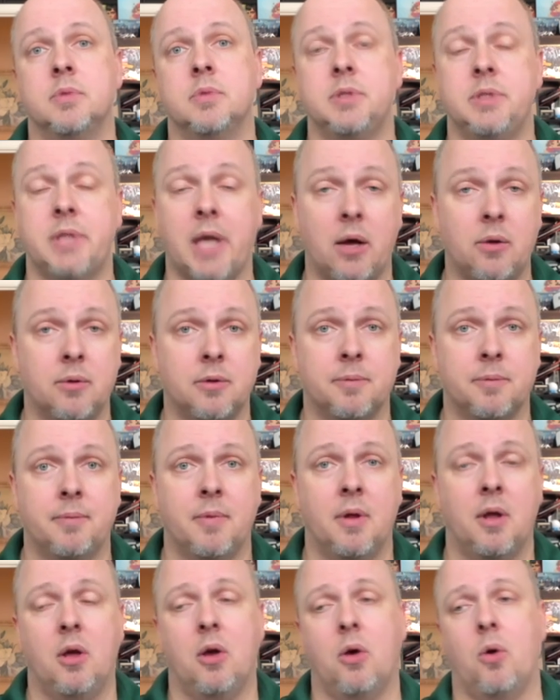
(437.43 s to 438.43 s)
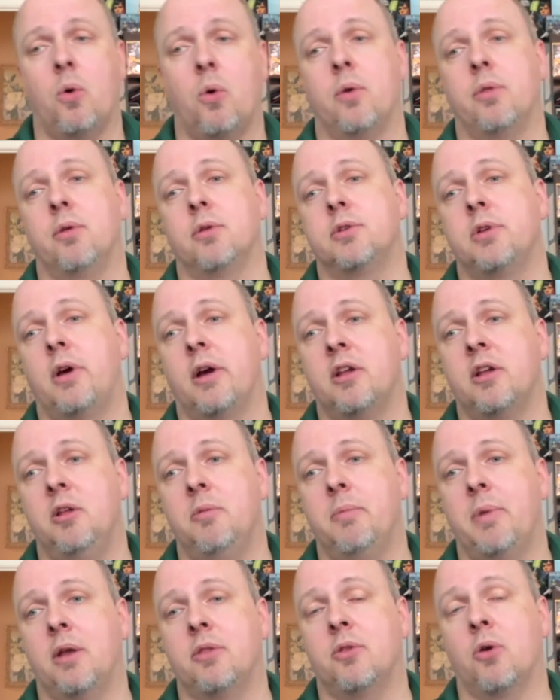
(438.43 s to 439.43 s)
doubt or they're talking
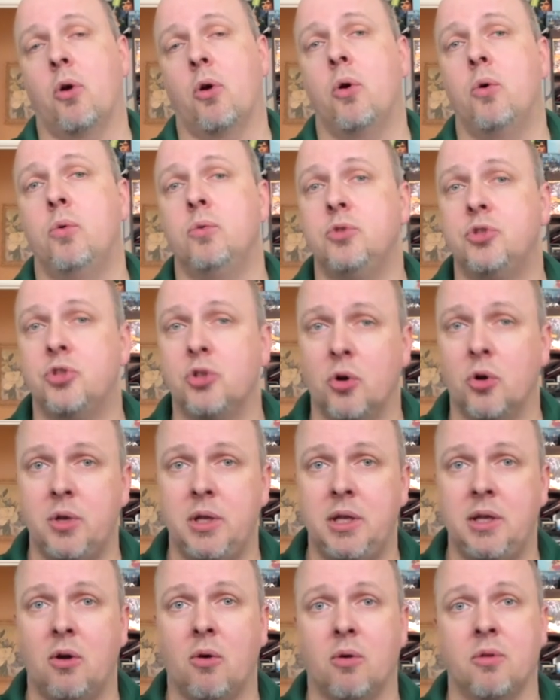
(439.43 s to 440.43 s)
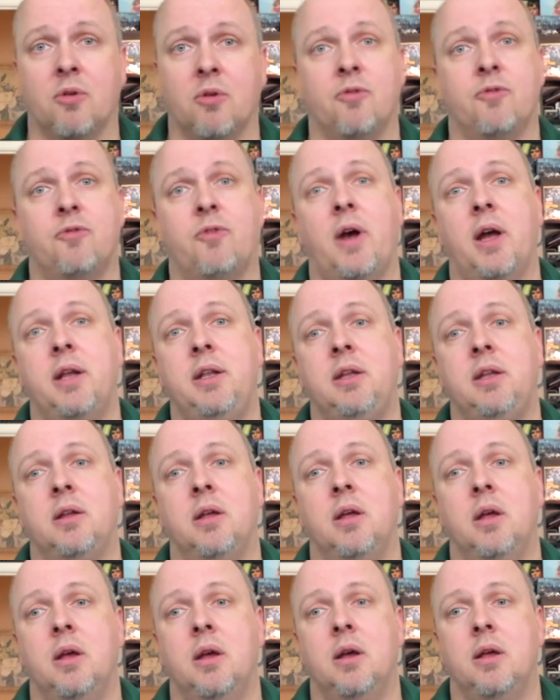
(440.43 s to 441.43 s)
about their own journey or they're finding
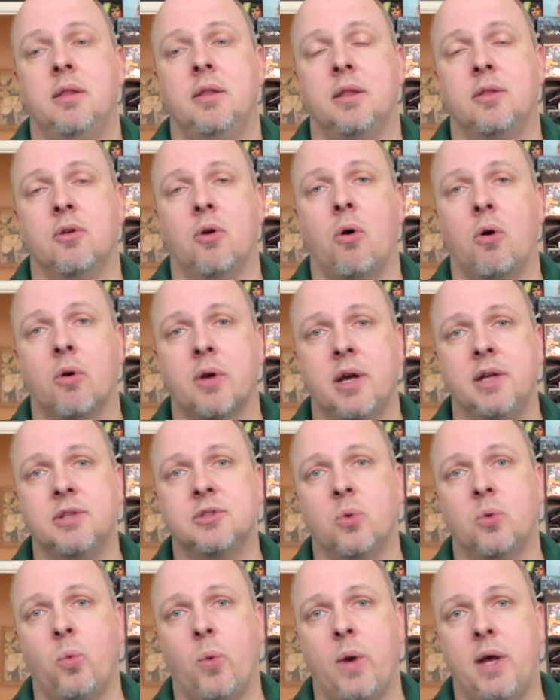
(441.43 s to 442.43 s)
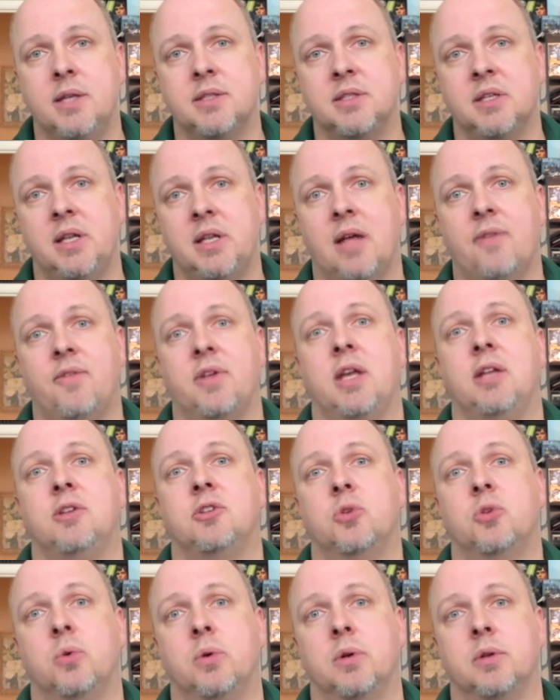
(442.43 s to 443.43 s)
that there are all kinds of ways to navigate
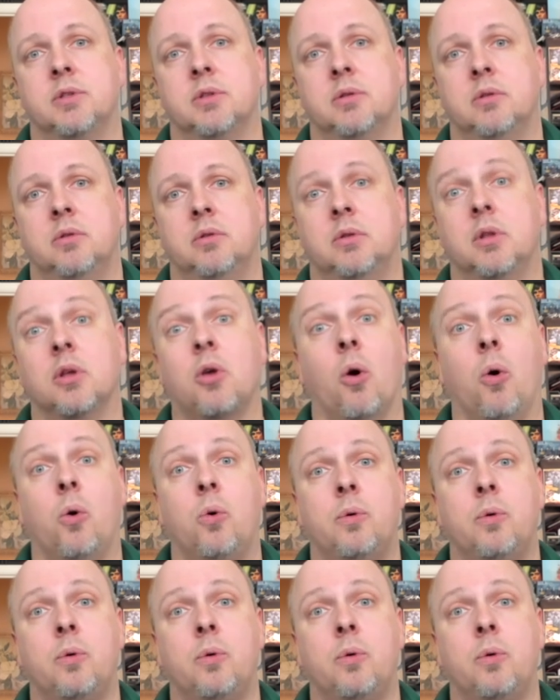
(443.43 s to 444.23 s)
towards the goal.